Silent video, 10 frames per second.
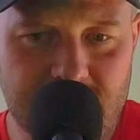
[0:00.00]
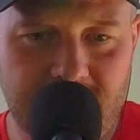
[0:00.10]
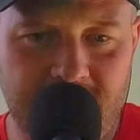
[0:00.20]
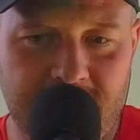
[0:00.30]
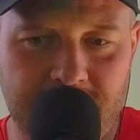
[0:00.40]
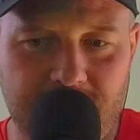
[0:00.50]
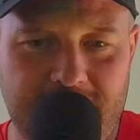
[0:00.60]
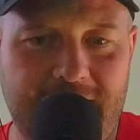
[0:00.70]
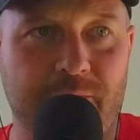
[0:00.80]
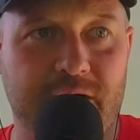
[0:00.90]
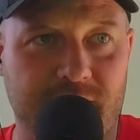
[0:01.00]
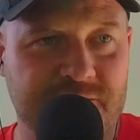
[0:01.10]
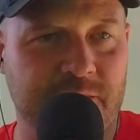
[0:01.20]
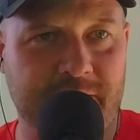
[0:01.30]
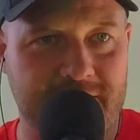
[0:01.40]
Um, and I would
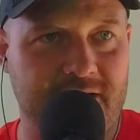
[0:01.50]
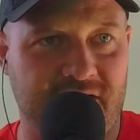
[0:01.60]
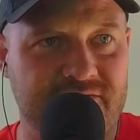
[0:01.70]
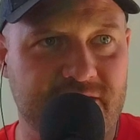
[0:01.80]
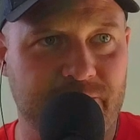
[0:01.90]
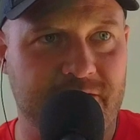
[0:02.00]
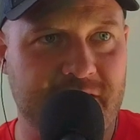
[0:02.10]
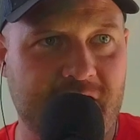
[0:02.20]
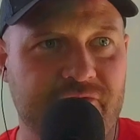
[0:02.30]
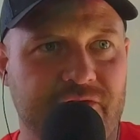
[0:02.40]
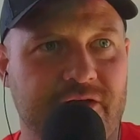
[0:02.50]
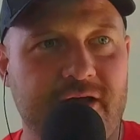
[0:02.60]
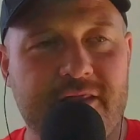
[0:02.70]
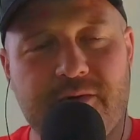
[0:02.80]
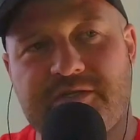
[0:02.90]
always bring my glove, and we go to the outfield.
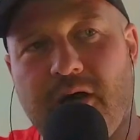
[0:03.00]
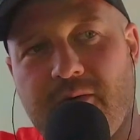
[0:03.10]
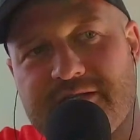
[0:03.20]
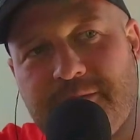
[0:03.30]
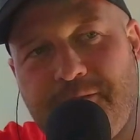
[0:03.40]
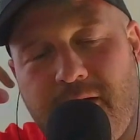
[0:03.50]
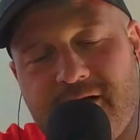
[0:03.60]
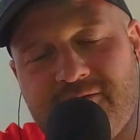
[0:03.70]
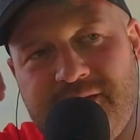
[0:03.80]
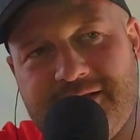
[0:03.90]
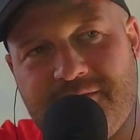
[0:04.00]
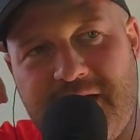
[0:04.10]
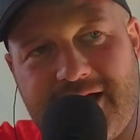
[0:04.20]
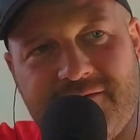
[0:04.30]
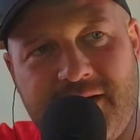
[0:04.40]
There was always a part of me in the
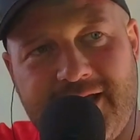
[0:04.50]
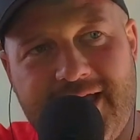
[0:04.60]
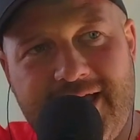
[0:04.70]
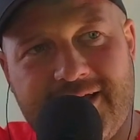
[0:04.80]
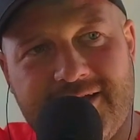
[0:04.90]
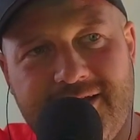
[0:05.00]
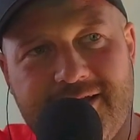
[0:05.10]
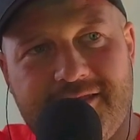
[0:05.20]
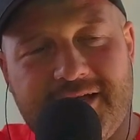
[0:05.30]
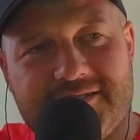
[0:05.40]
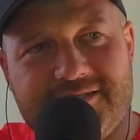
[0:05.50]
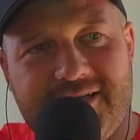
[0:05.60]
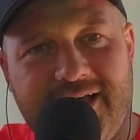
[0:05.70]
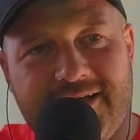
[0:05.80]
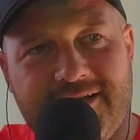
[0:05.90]
back of my head that
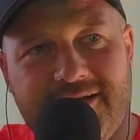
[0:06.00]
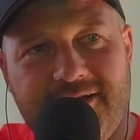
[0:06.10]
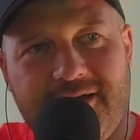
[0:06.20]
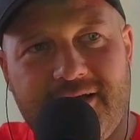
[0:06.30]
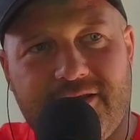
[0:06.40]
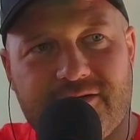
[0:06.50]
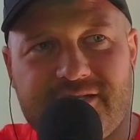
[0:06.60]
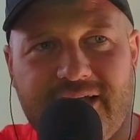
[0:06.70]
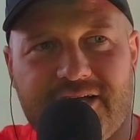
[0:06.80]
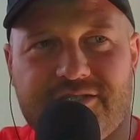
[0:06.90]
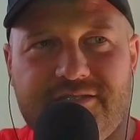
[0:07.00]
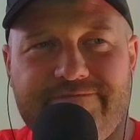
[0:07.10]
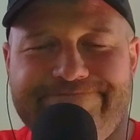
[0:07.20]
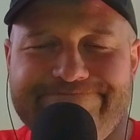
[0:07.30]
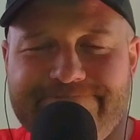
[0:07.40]
said, "There's like a
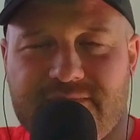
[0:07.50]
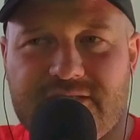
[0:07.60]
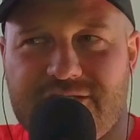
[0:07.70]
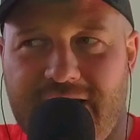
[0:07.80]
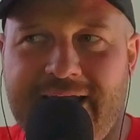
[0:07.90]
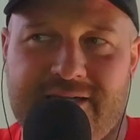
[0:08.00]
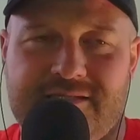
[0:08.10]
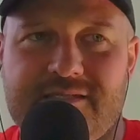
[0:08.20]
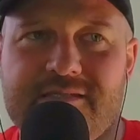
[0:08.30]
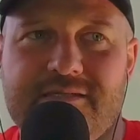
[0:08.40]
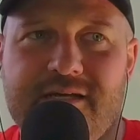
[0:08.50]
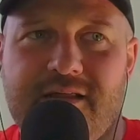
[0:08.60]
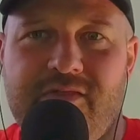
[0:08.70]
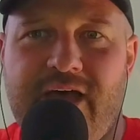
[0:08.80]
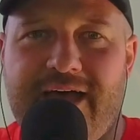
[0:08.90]
chance
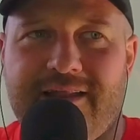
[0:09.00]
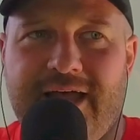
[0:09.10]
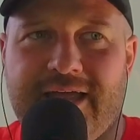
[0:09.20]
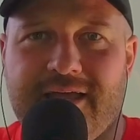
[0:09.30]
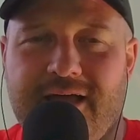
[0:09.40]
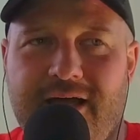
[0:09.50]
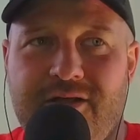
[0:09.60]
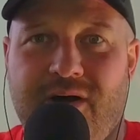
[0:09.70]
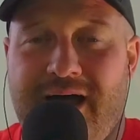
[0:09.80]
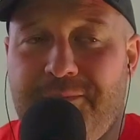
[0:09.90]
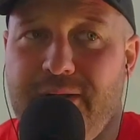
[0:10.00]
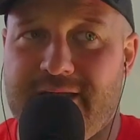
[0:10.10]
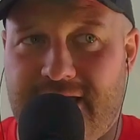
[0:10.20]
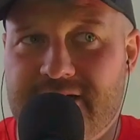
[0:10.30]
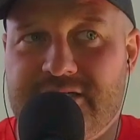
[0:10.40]
that like you know I
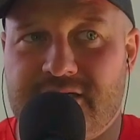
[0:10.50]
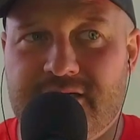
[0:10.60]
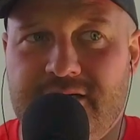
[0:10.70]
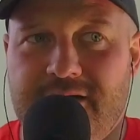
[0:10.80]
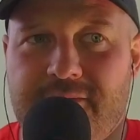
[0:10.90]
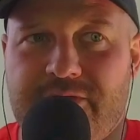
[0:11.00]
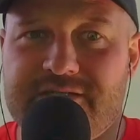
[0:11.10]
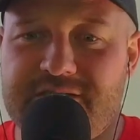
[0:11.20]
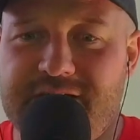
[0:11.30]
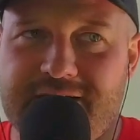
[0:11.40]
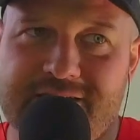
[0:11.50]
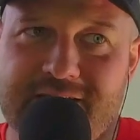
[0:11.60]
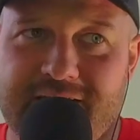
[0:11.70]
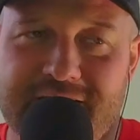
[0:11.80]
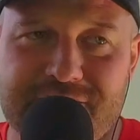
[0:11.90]
play catcher. There's a chance that
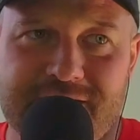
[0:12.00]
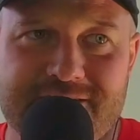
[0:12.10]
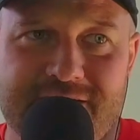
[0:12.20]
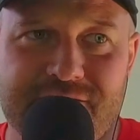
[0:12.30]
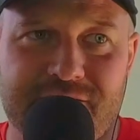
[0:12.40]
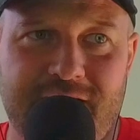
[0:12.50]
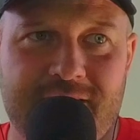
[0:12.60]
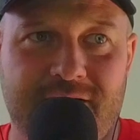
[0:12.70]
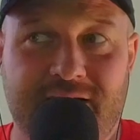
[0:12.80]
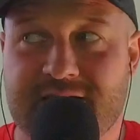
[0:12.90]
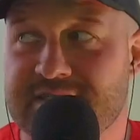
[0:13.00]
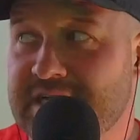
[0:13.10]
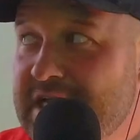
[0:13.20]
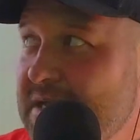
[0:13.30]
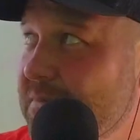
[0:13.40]
the catcher gets injured, and they're like,
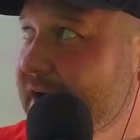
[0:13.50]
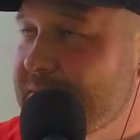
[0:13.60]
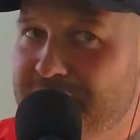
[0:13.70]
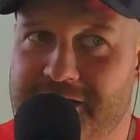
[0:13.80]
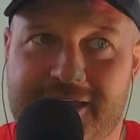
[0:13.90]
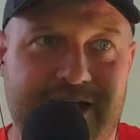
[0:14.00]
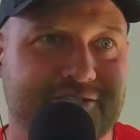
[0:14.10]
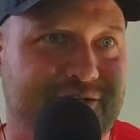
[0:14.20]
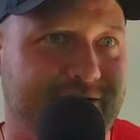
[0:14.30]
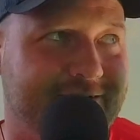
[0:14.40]
"Does anybody play catcher?"